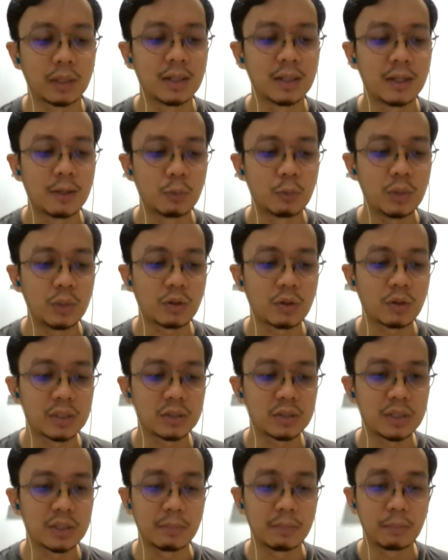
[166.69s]
But we
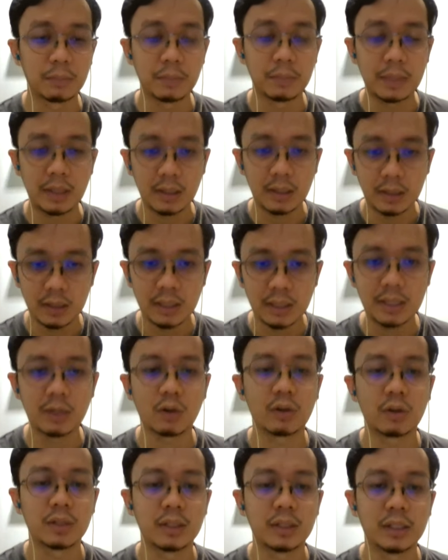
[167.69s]
concentrate
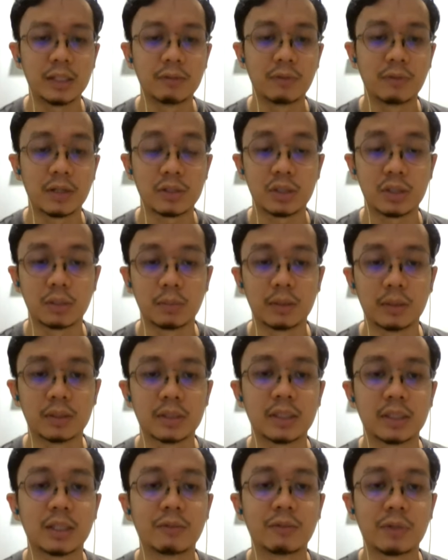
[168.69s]
mainly on the
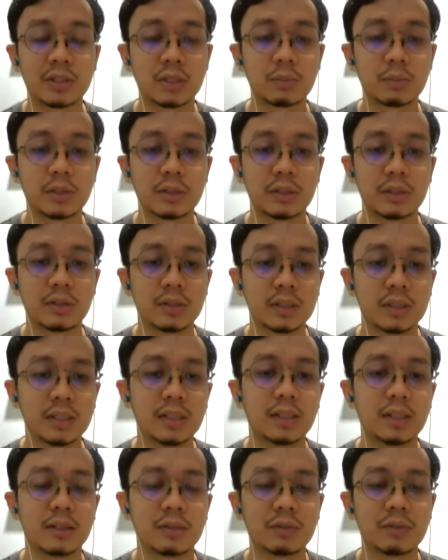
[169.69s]
vegetables, and the vegetables that you
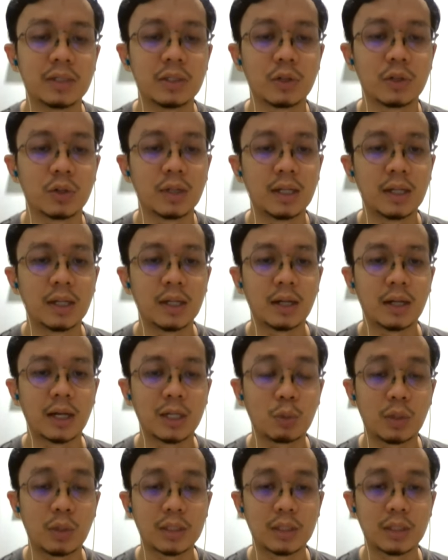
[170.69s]
see in this video
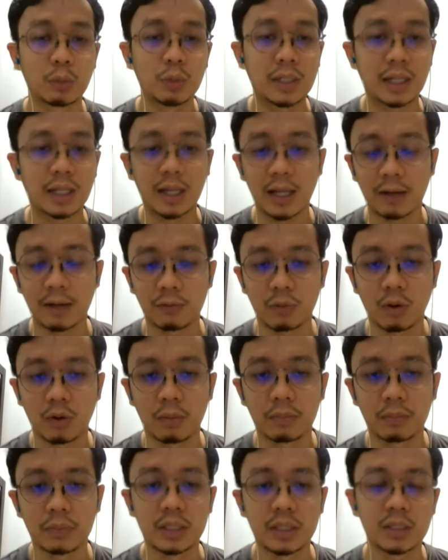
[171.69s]
are the ones that we collect
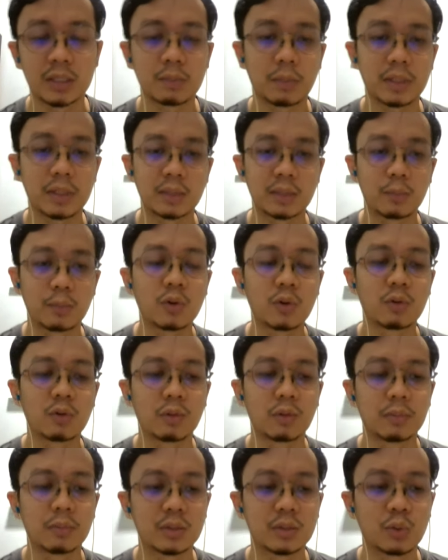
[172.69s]
from this Pasar
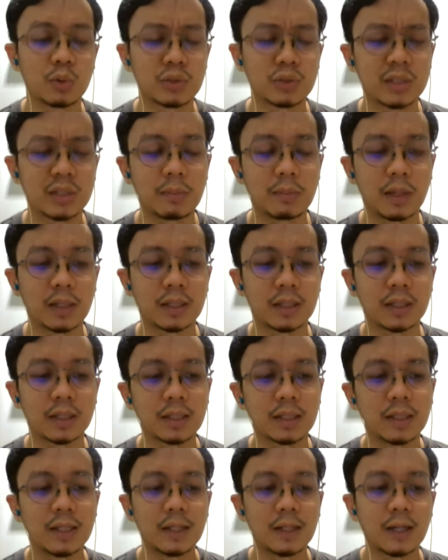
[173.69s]
Borong, from this wholesale
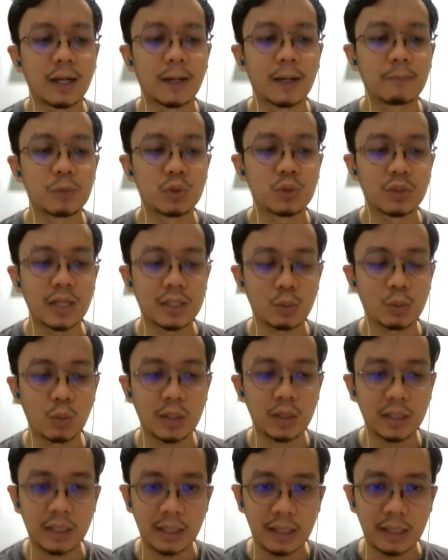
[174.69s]
market. So
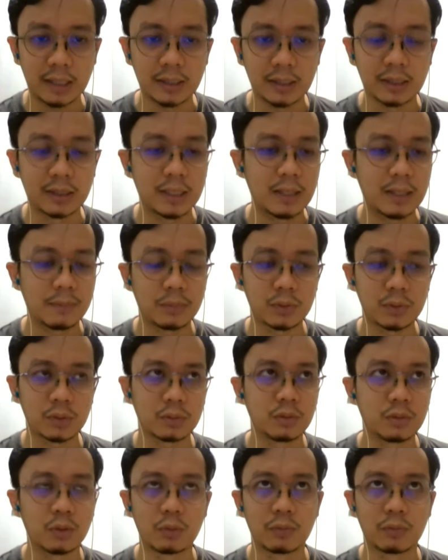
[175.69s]
that's one dedicated team,
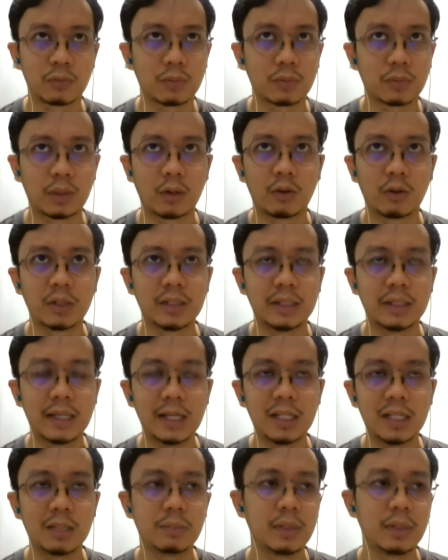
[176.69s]
on a
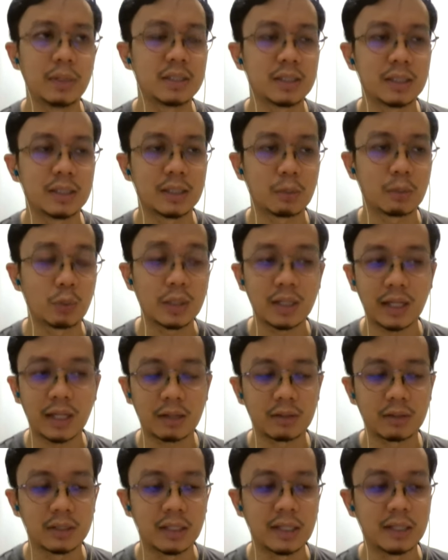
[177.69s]
daily basis, and we
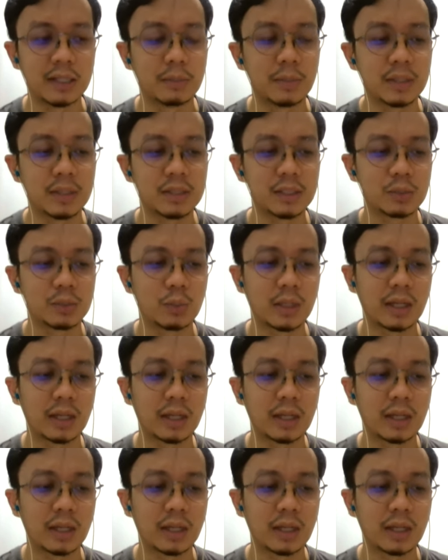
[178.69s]
collect on a daily basis.